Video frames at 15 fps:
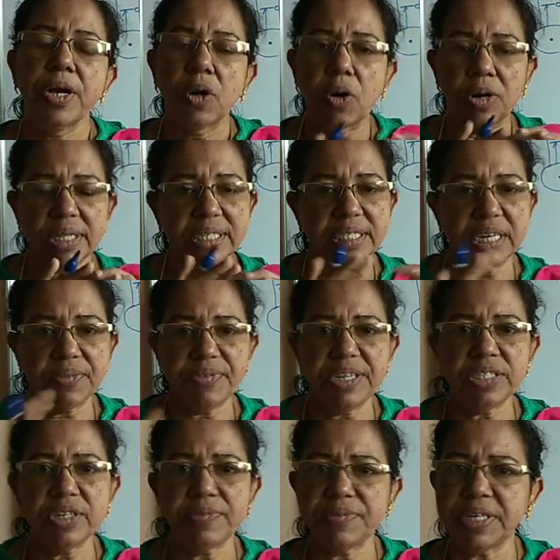On the
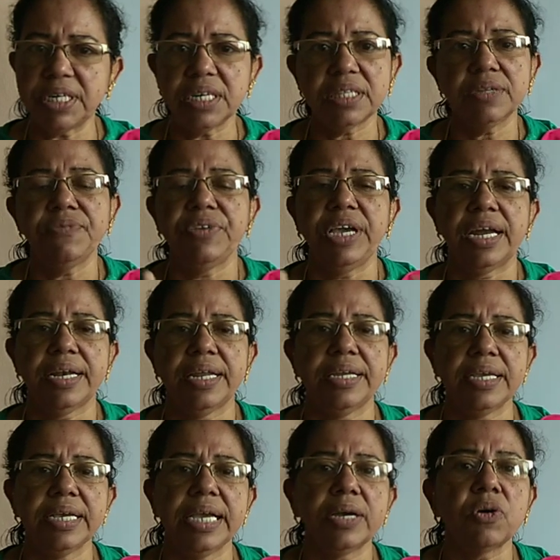surface of the earth we are
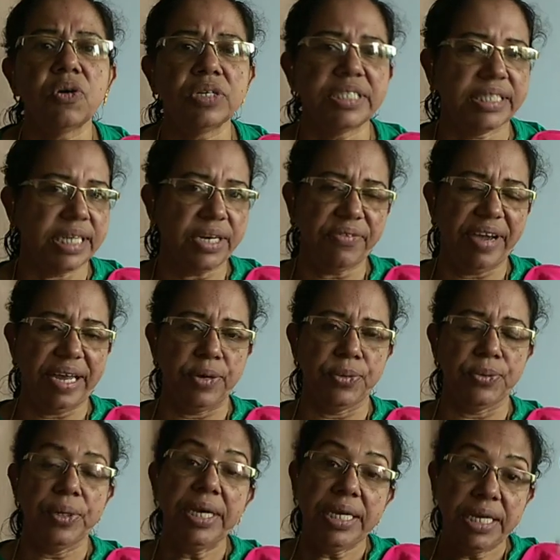taking a constant
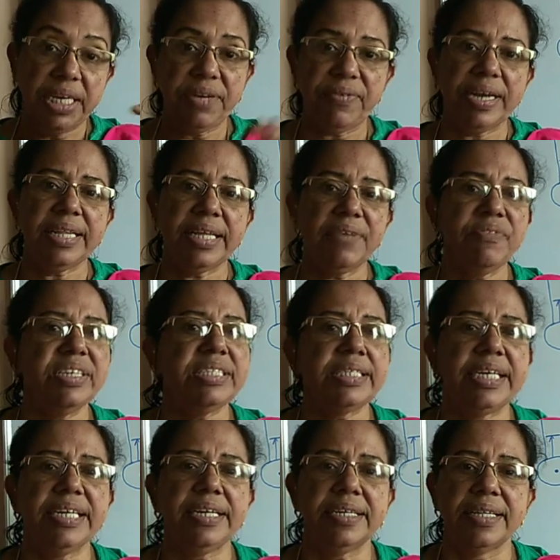value. Even then we
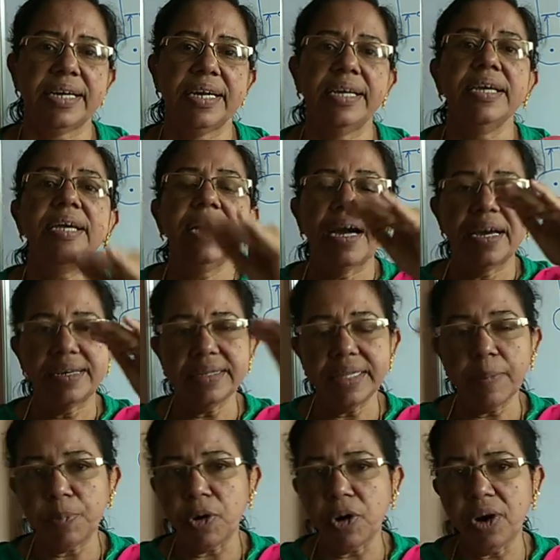studied that at
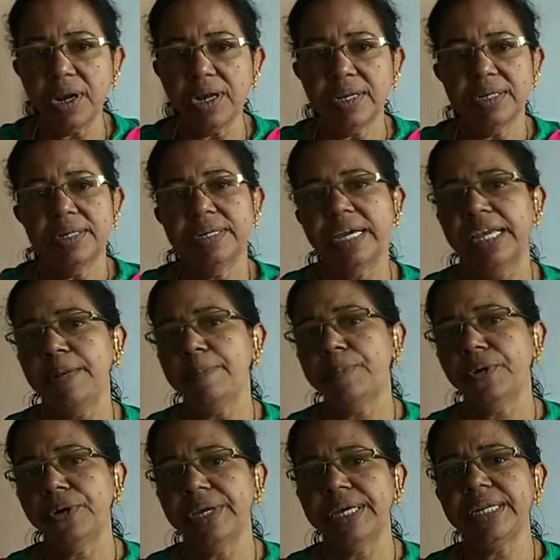the pole
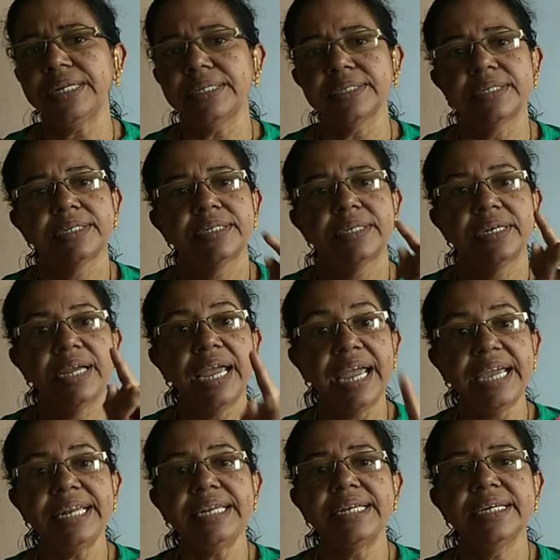
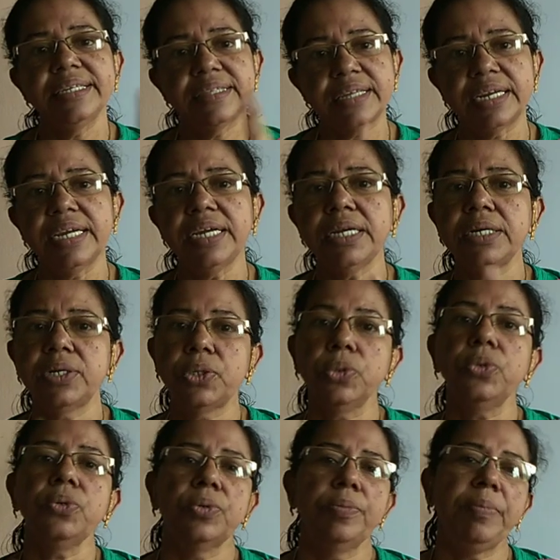
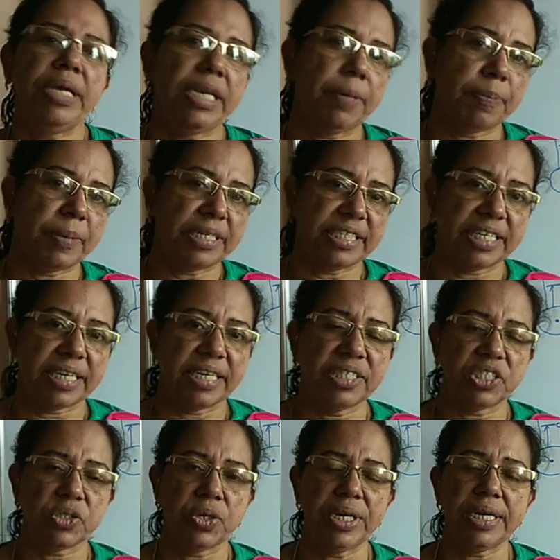9.832 meter per second
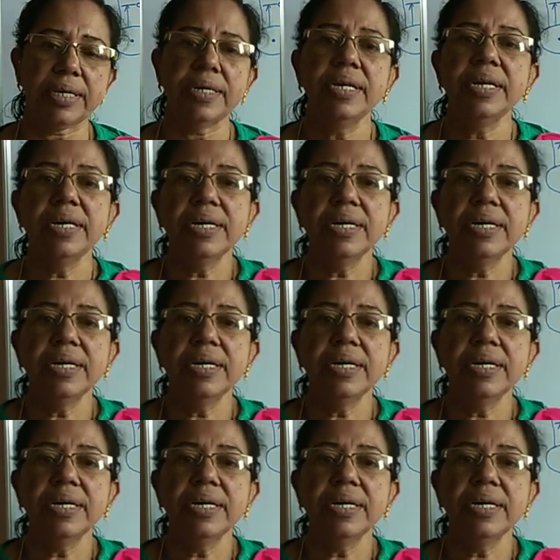square.